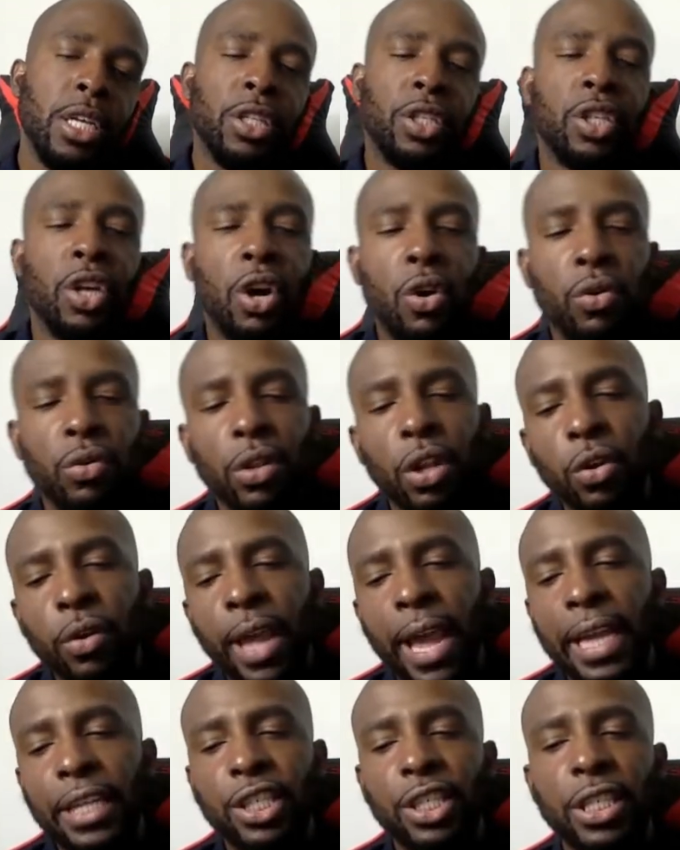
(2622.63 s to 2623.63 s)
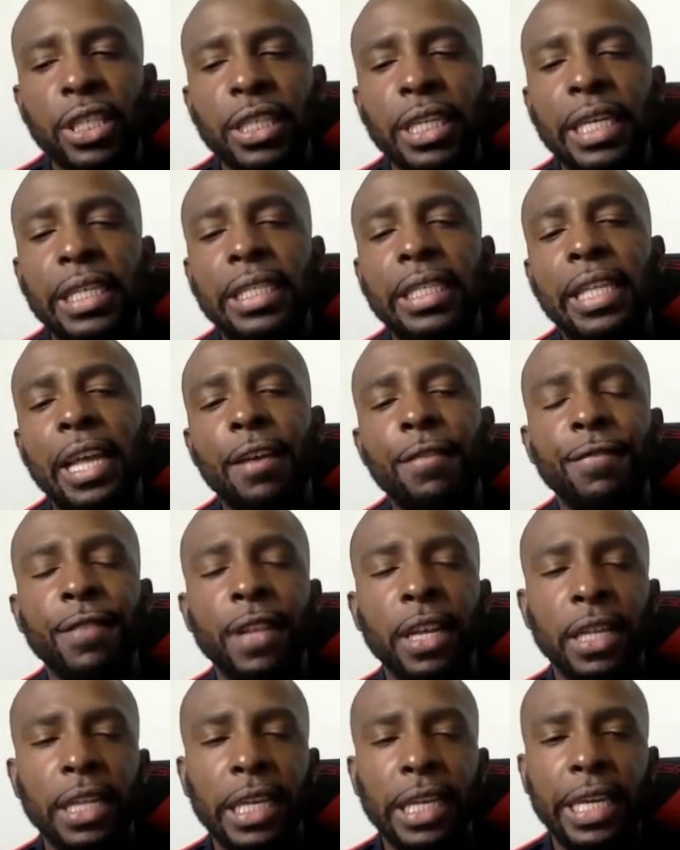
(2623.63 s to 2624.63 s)
So location is
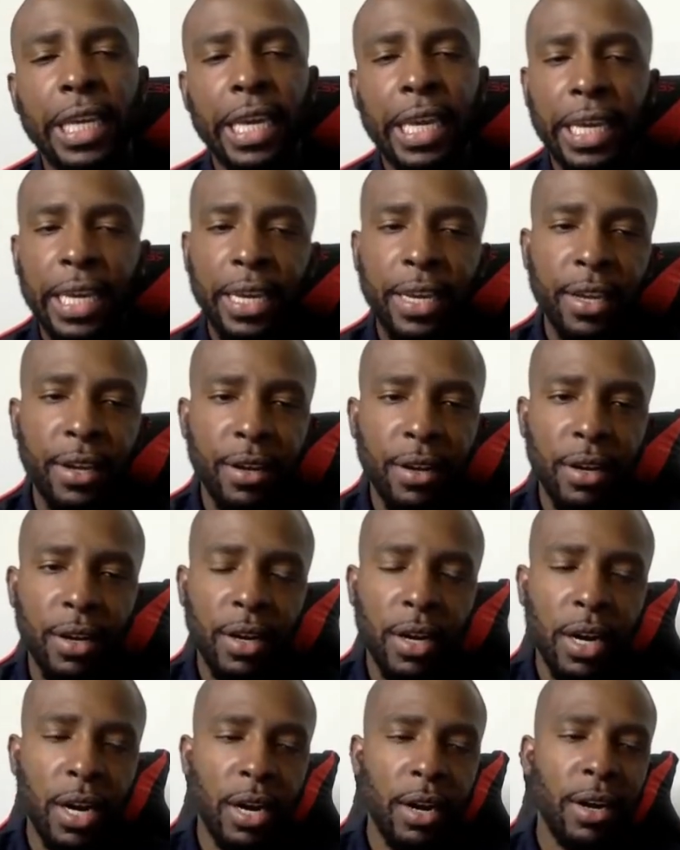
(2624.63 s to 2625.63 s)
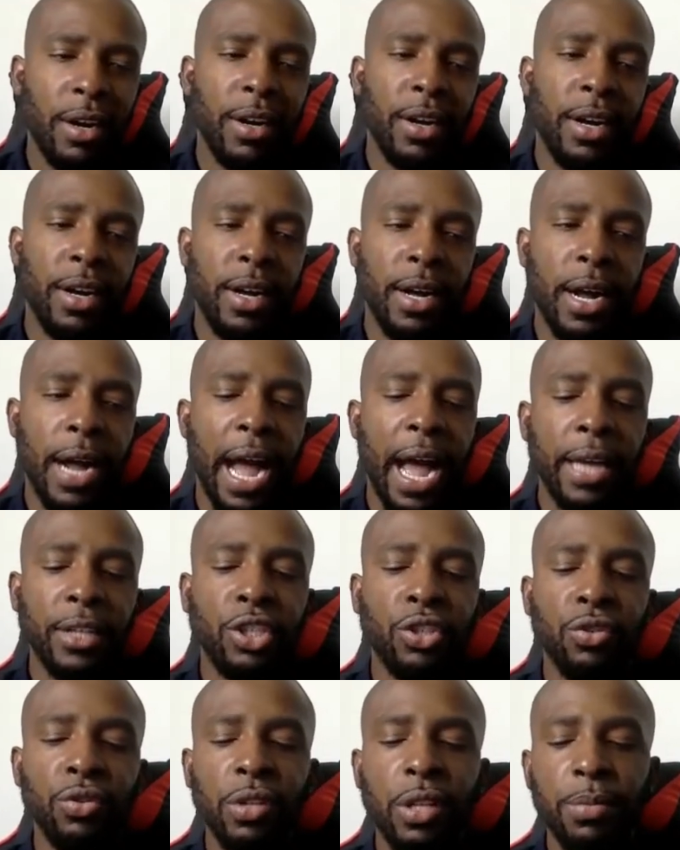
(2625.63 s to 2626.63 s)
definitely key. I
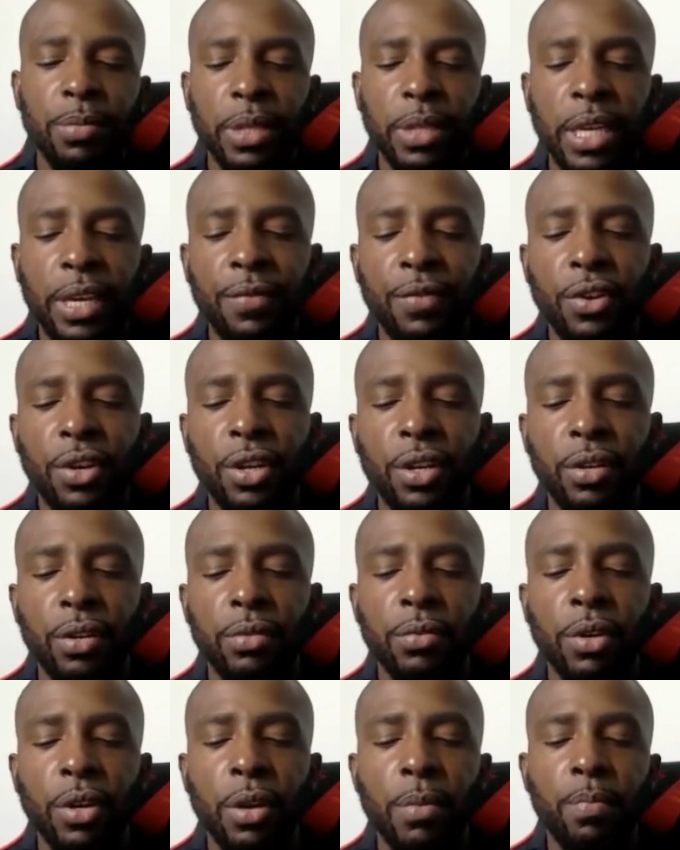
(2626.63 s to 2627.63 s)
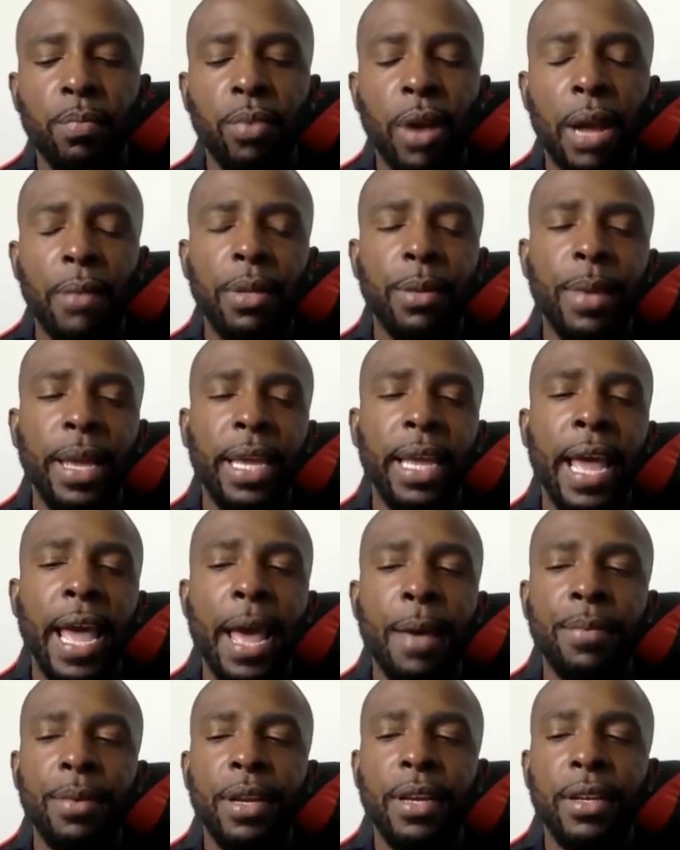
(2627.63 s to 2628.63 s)
truly believe you can probably make it
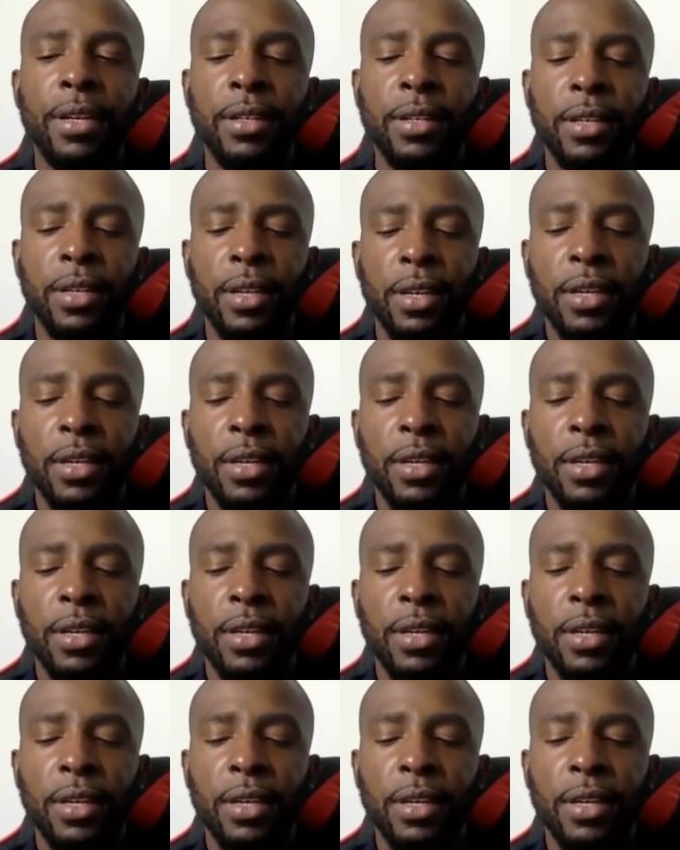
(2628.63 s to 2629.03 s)
happen in